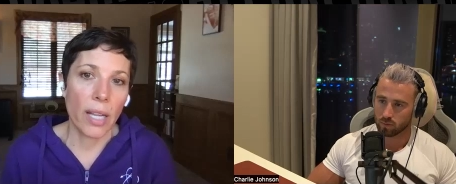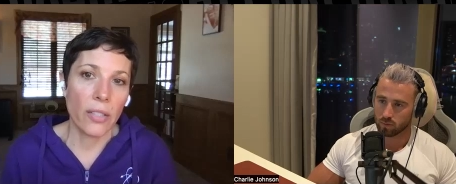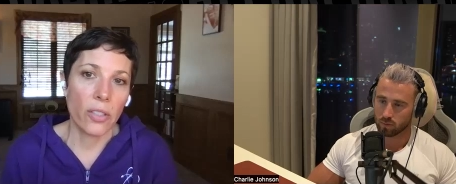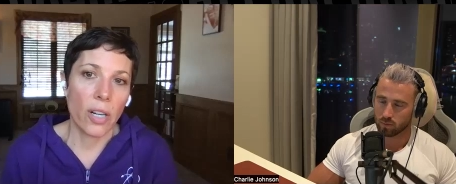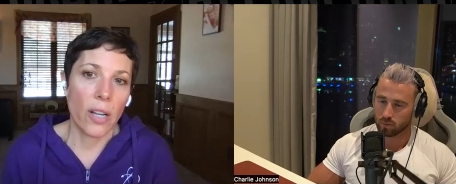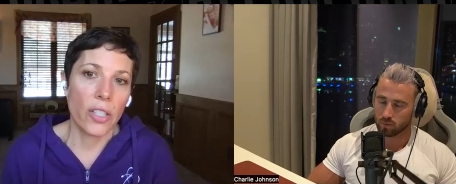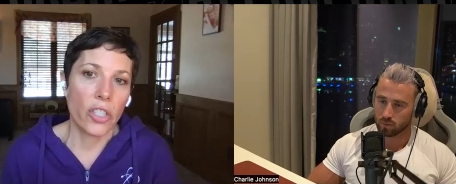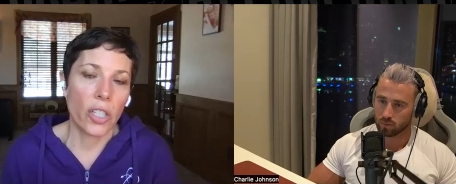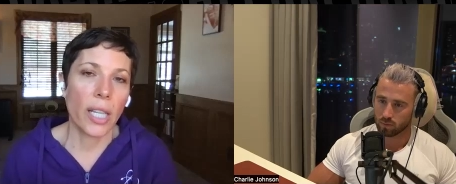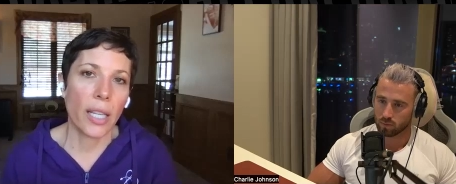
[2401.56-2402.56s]
Speaker 1: as you're on the
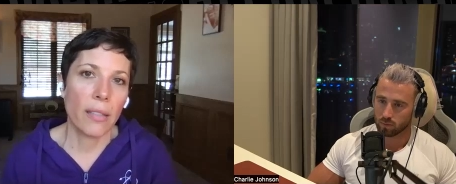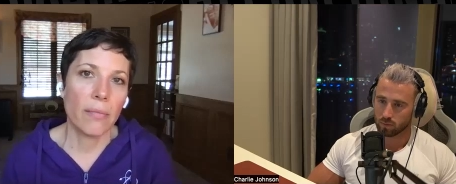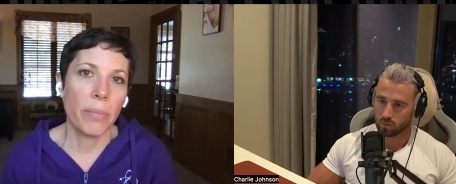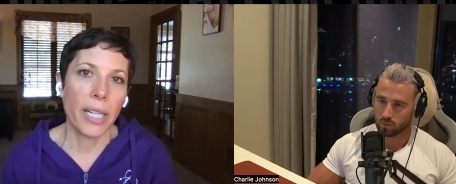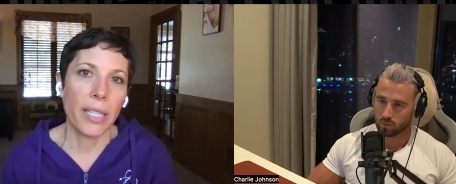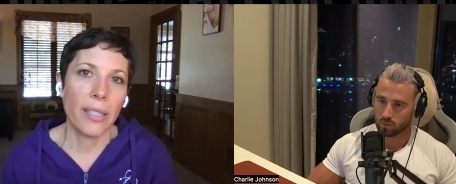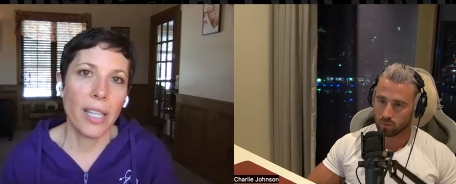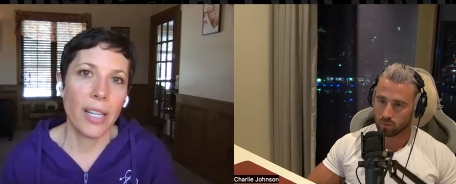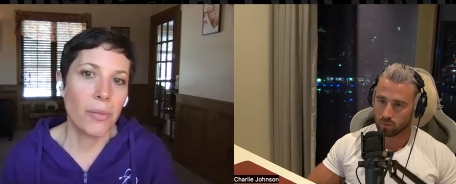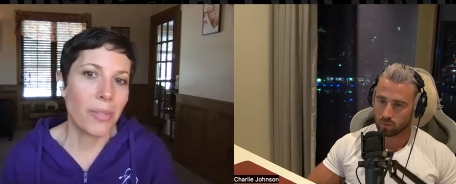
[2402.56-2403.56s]
journey. But, you
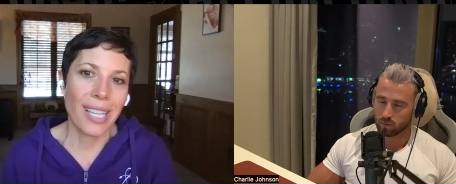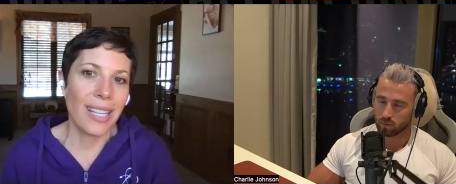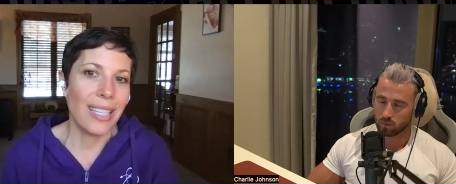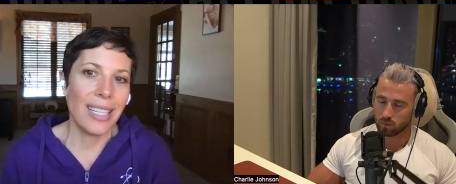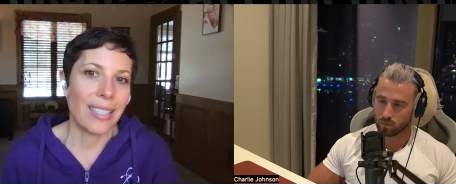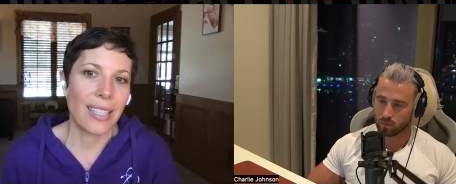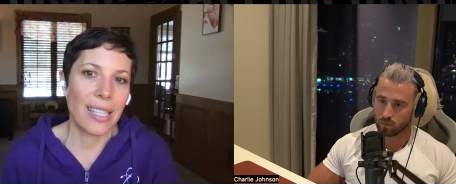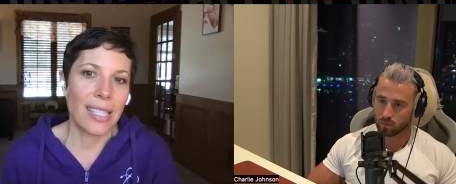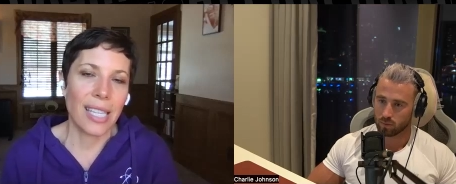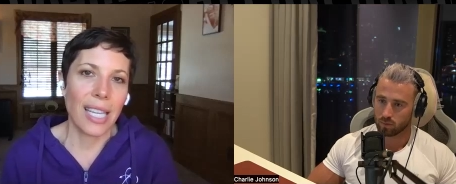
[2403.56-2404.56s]
know, settle in
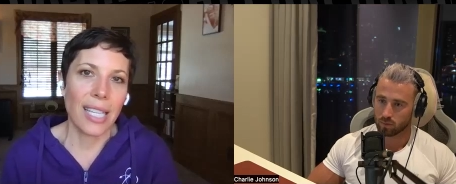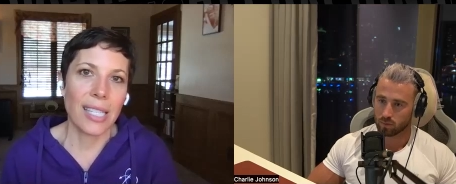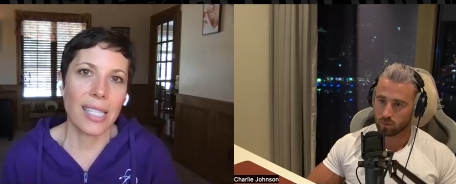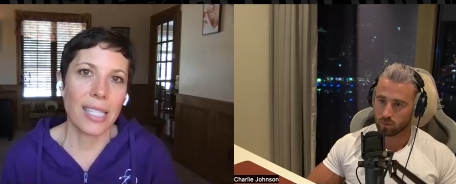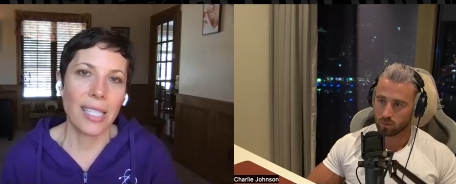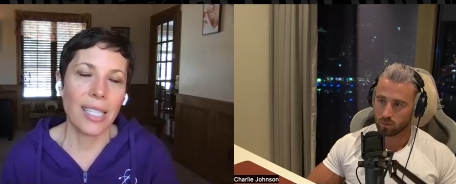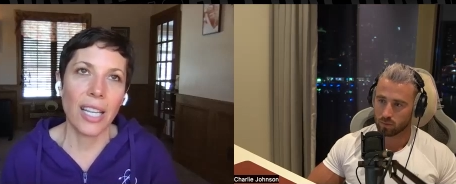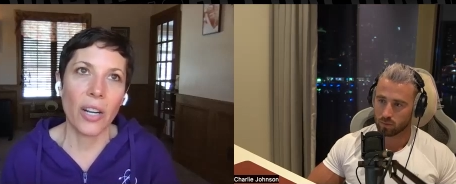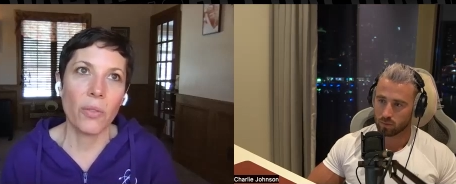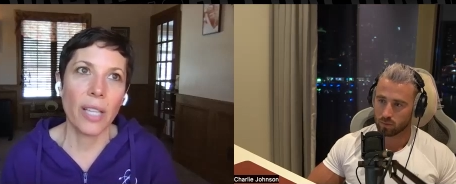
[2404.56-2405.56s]
because it's, you
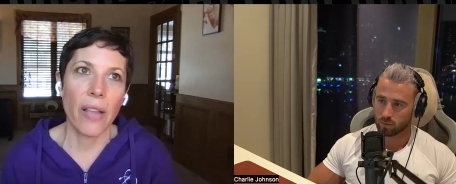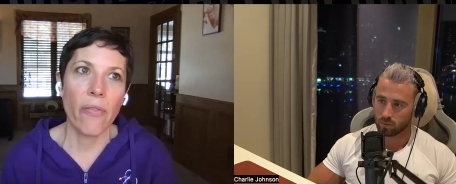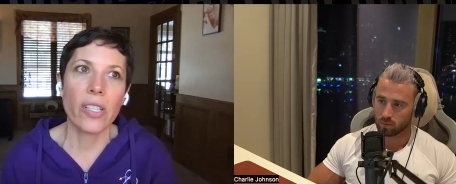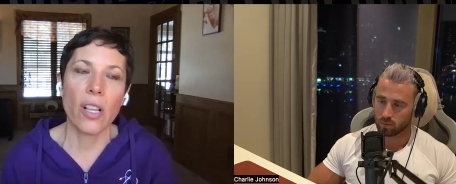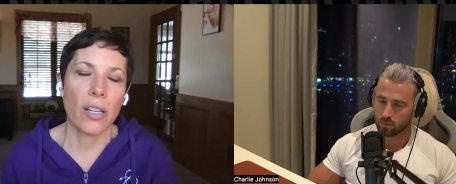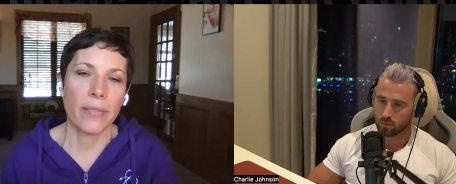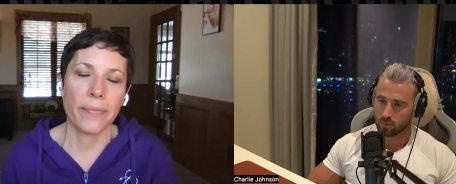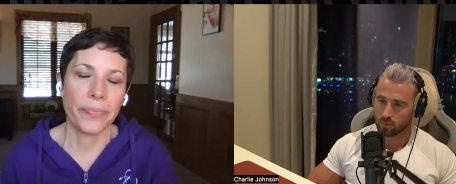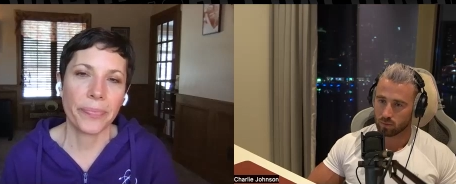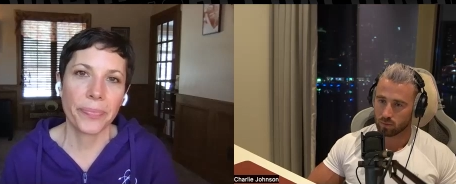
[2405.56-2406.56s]
know, life is long.
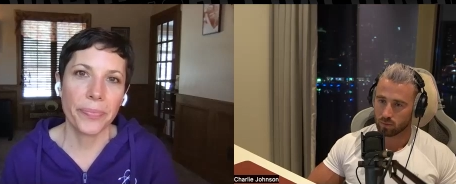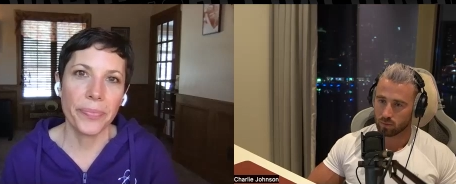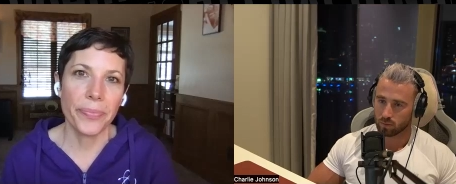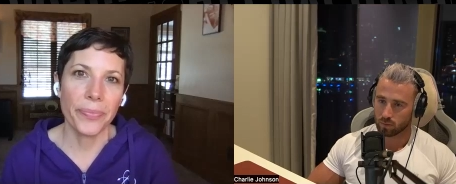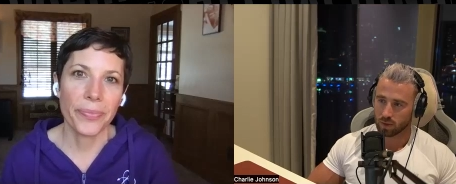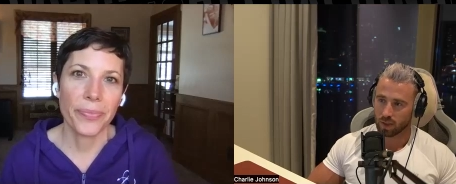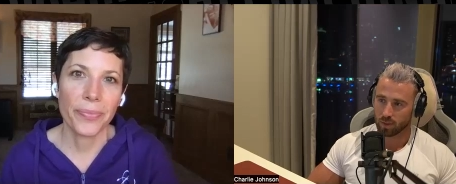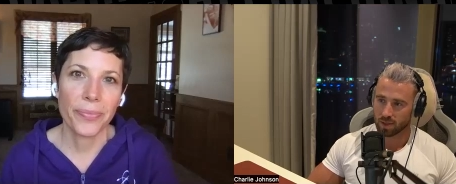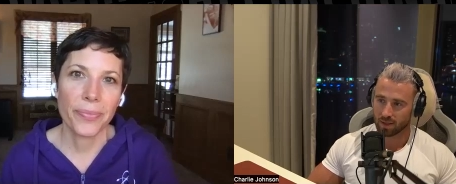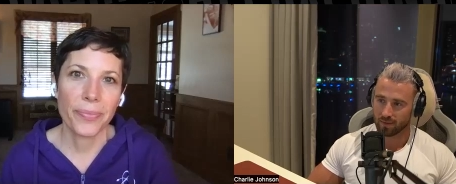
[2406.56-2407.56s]

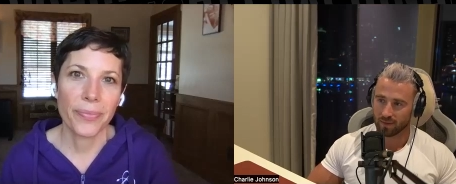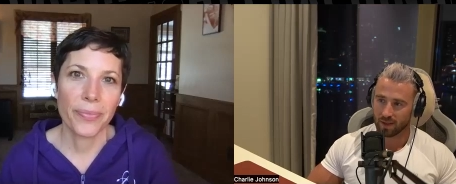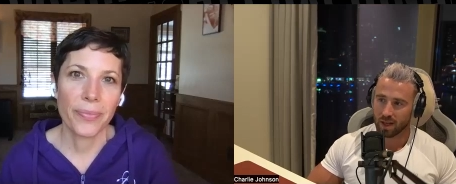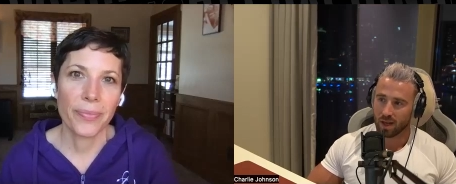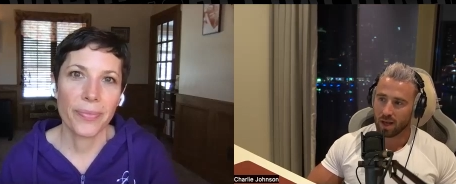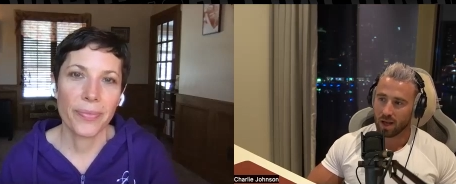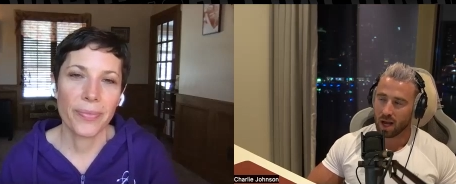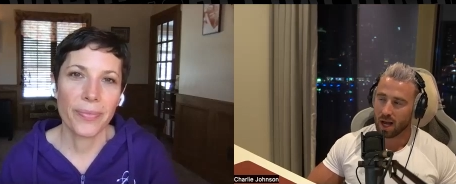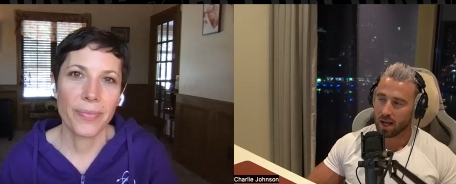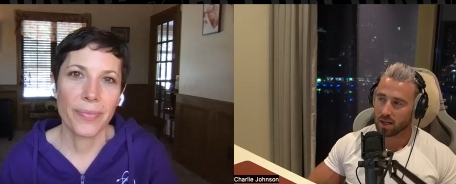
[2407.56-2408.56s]
Speaker 2: 100%.
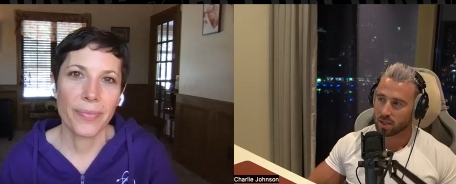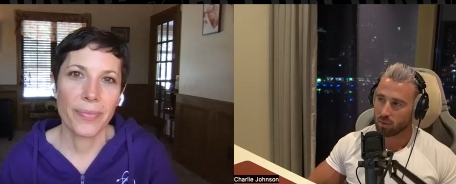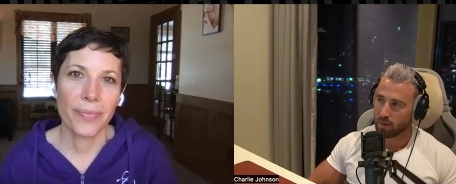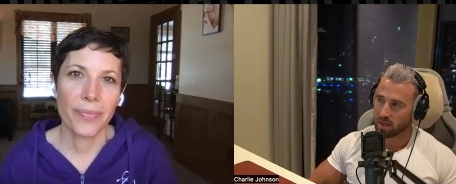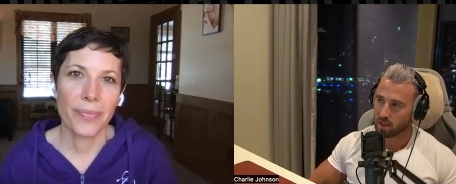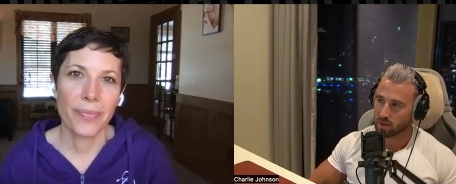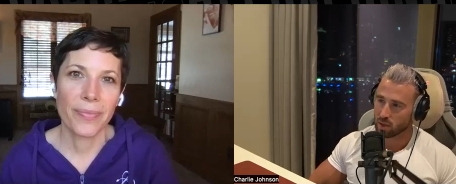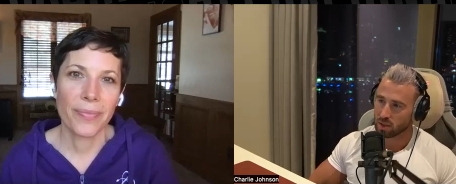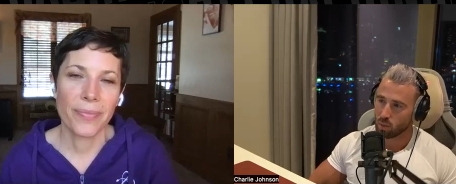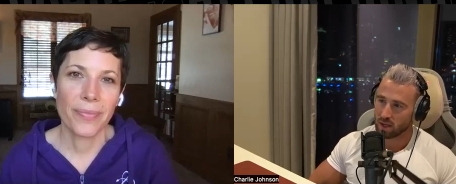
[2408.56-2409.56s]
Uh, to wrap things up,
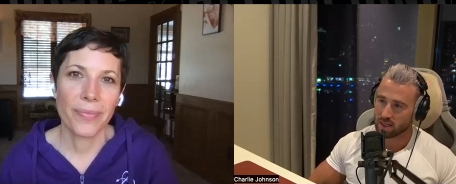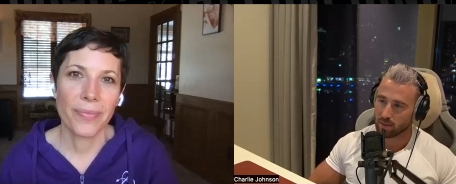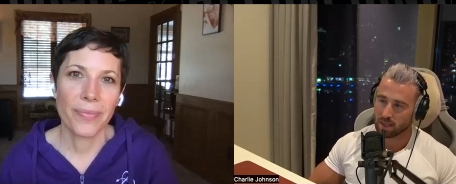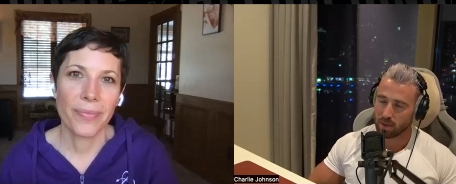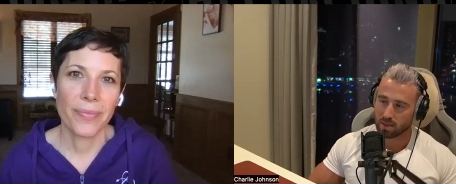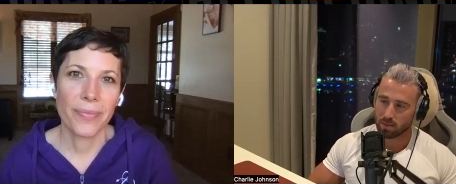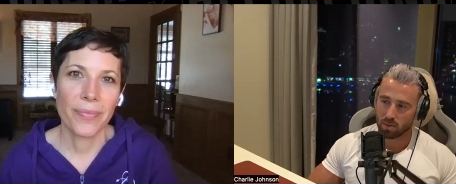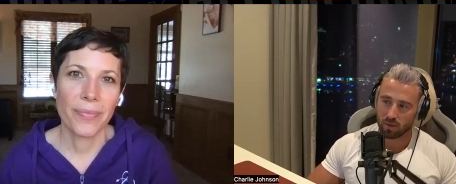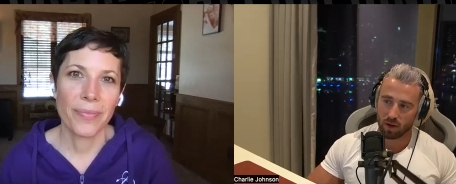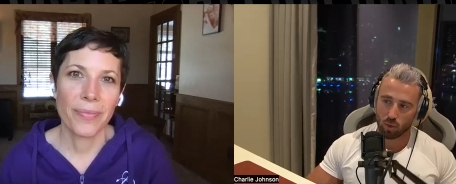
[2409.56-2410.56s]
Susan, where's the best place
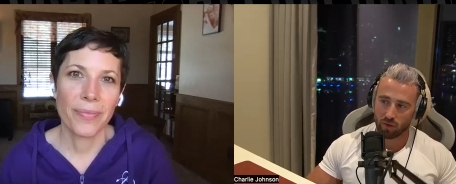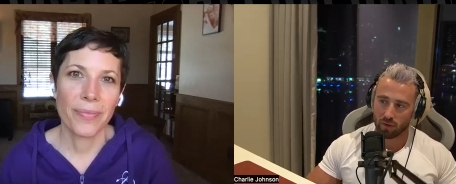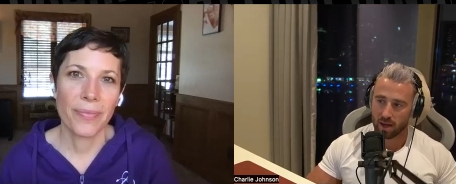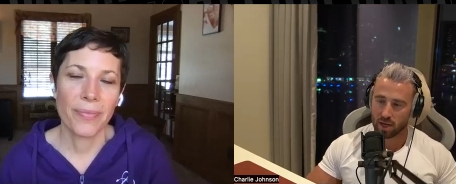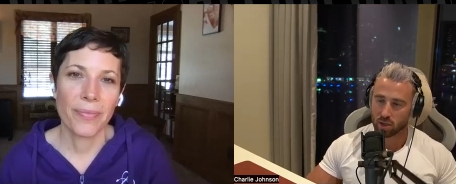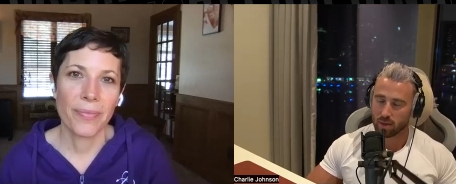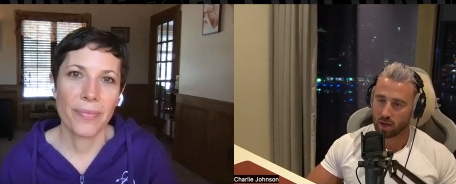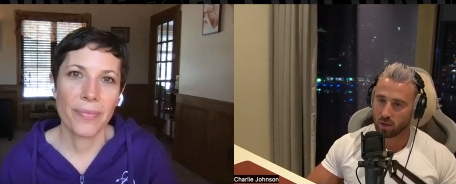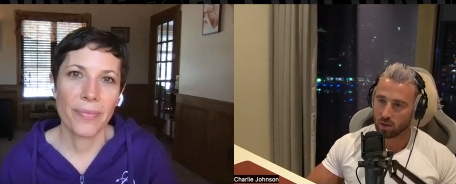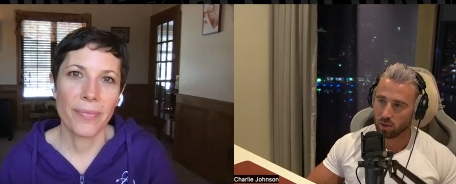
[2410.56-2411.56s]
people find more information
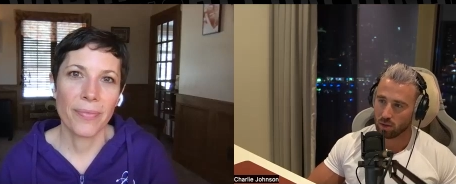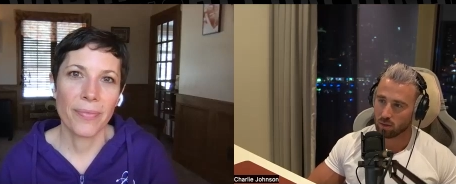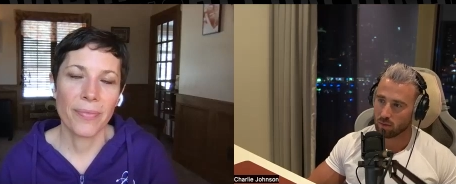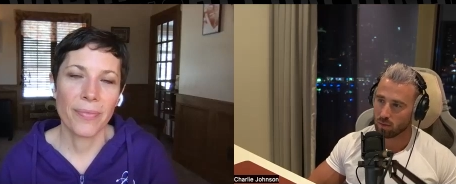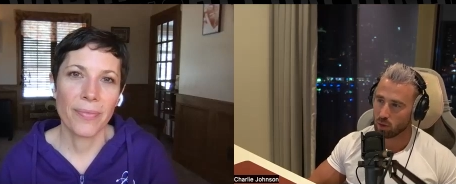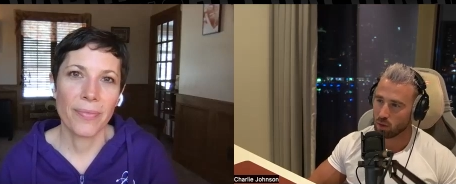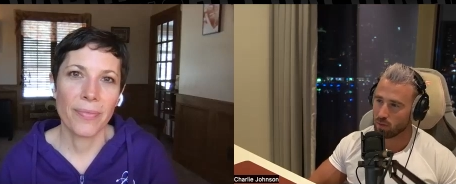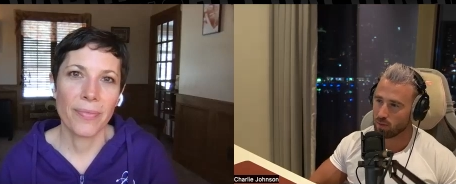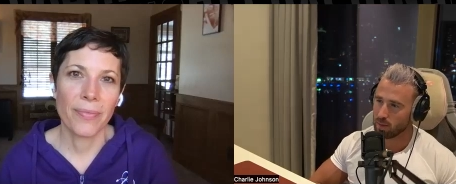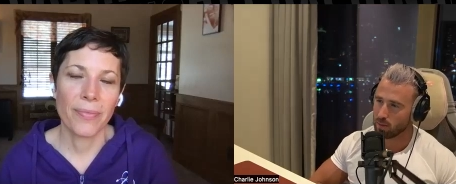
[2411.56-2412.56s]
about you,
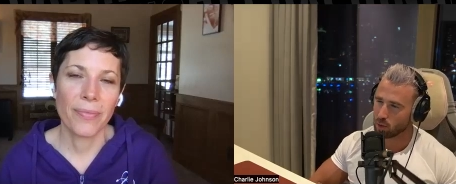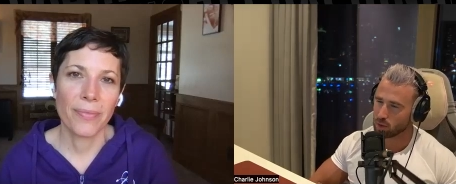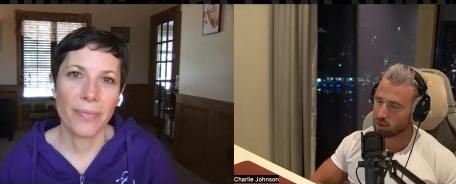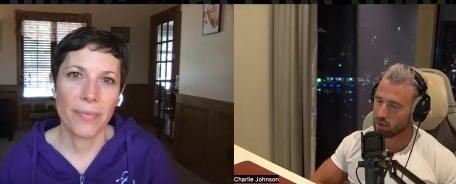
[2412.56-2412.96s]
your books to